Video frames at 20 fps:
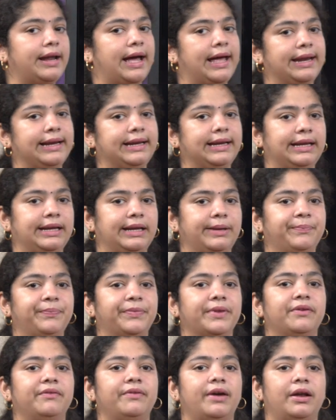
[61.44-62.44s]
directly,
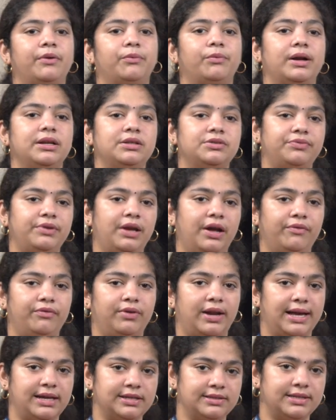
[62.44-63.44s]
where once we have
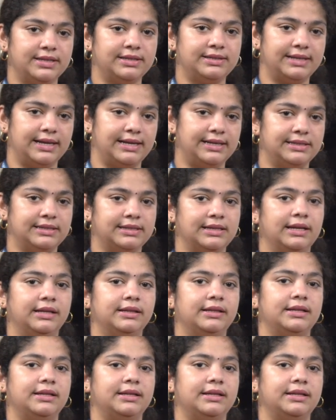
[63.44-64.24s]
lysed the cells,